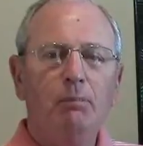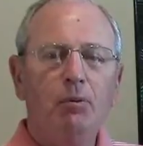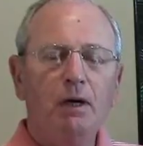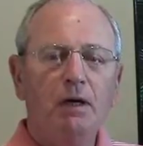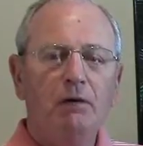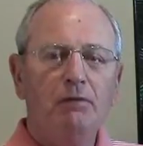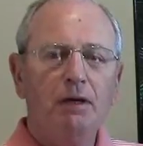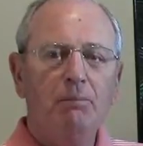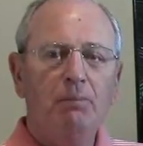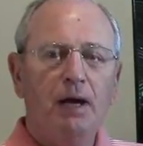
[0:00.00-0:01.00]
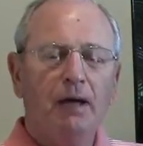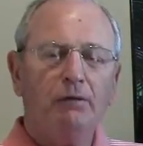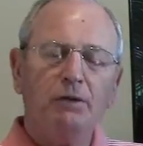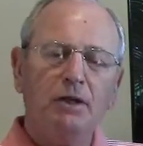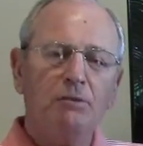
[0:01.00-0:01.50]
point of
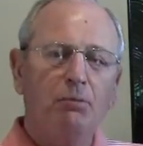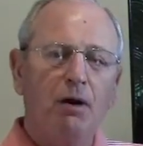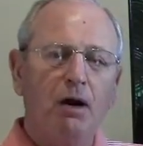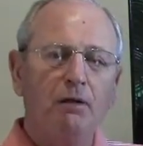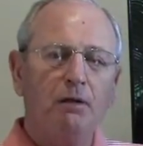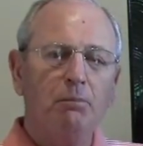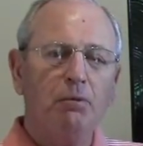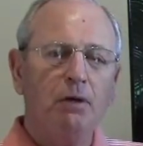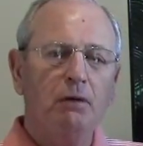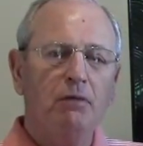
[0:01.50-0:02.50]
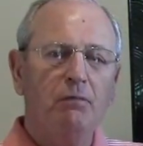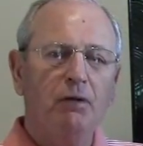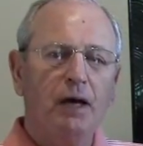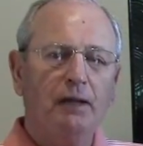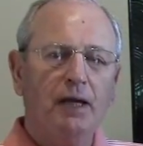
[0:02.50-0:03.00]
impact, or just prior to the point of
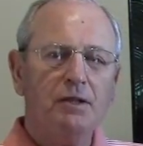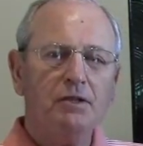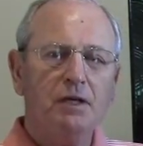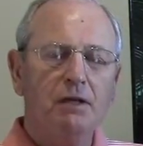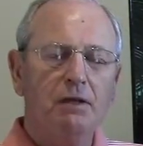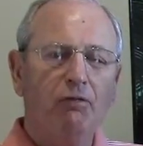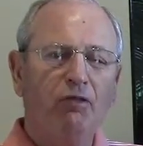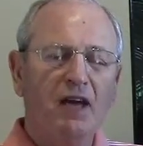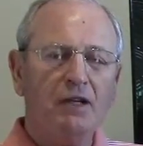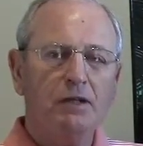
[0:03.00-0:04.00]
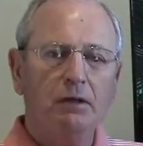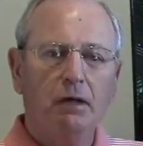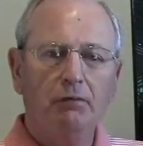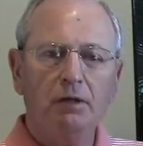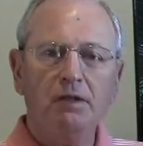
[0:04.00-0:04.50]
impact. That's the
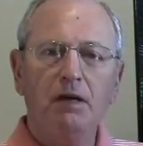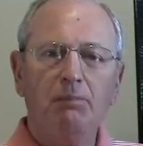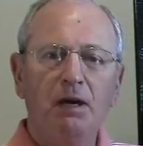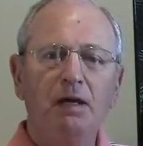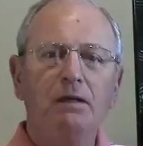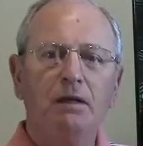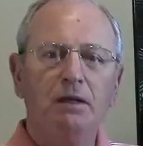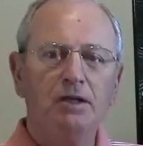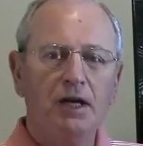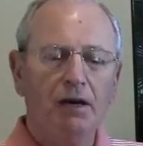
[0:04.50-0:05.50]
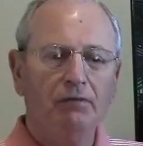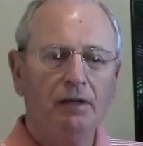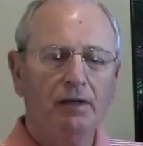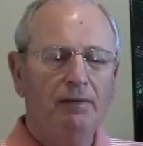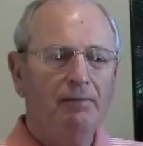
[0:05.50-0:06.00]
deflection of the tip end of the
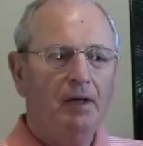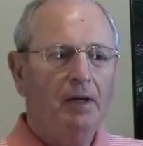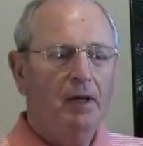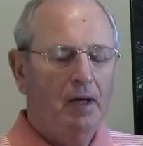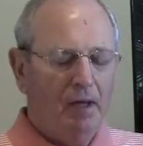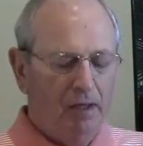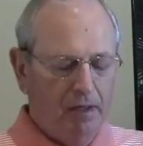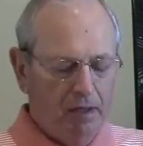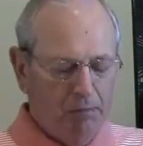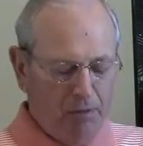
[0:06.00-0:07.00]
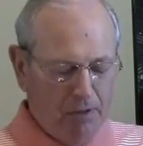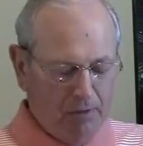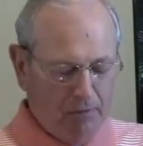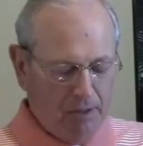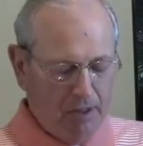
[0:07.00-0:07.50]
shaft. In this
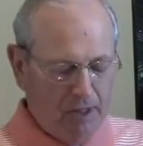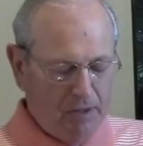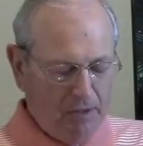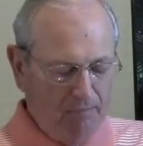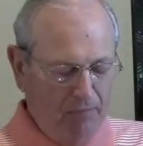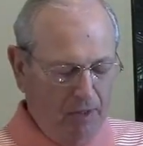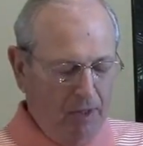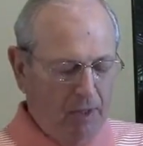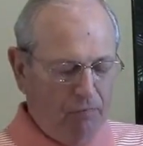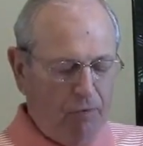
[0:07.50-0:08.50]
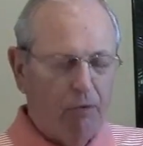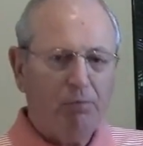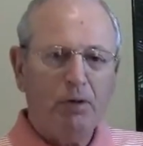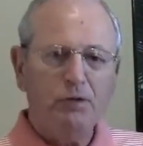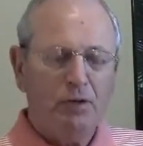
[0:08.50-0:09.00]
particular case, if you're a
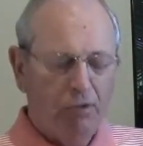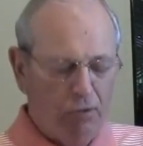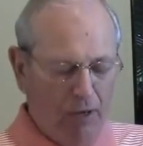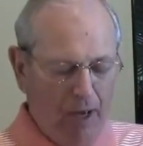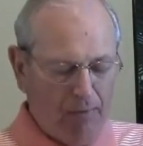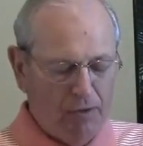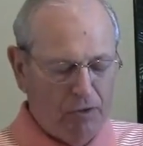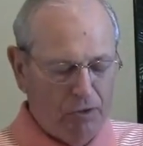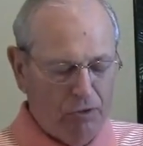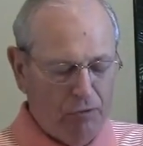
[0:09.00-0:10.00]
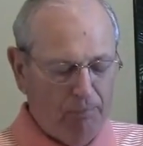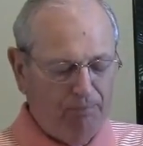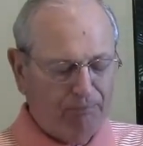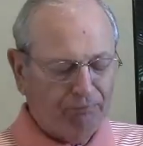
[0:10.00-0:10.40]
person who happens to